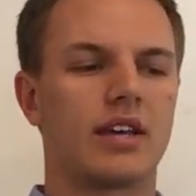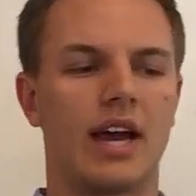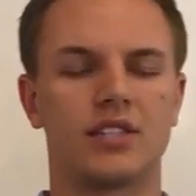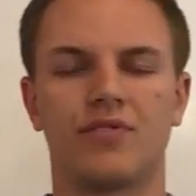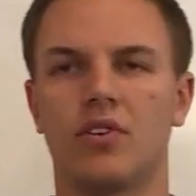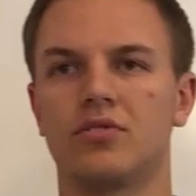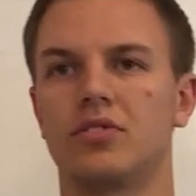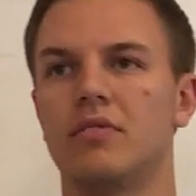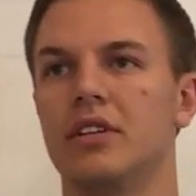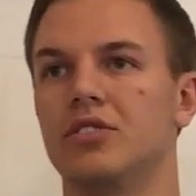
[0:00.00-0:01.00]
Cash
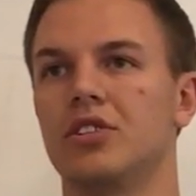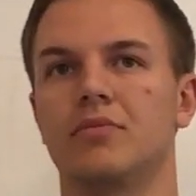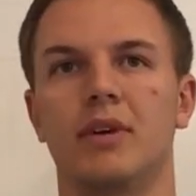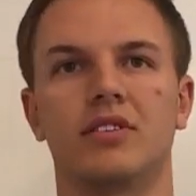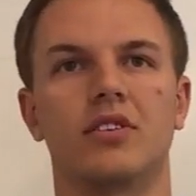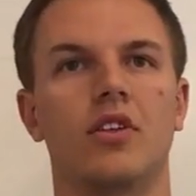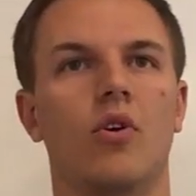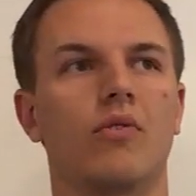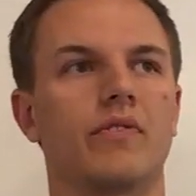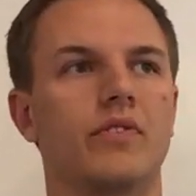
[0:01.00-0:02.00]
flows is just basically the
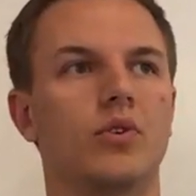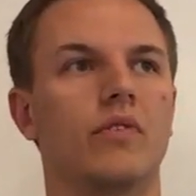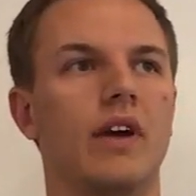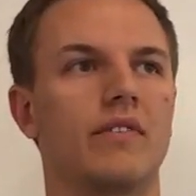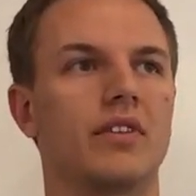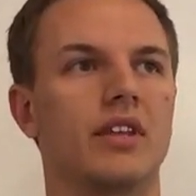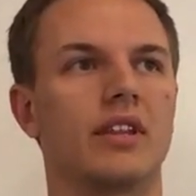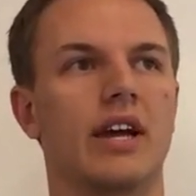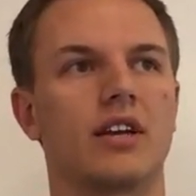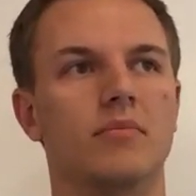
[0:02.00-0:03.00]
overview of
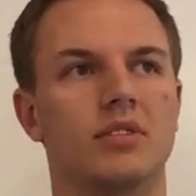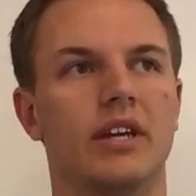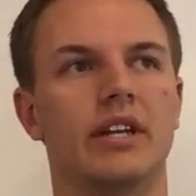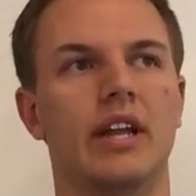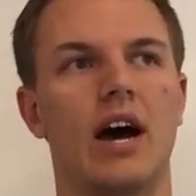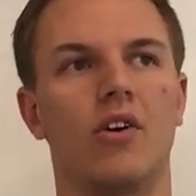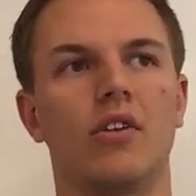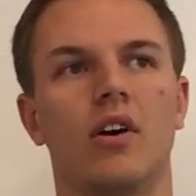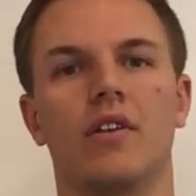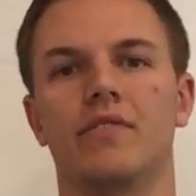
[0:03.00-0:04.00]
everything that comes in and
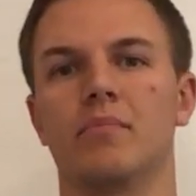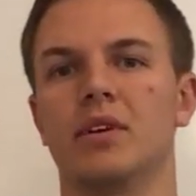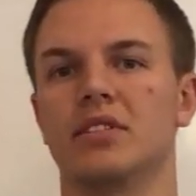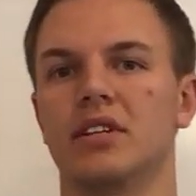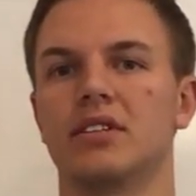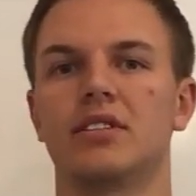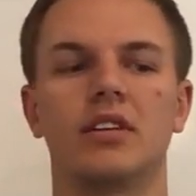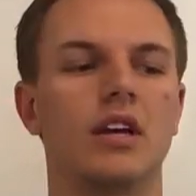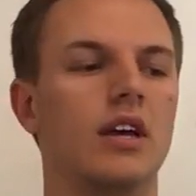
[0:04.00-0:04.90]
out of the business.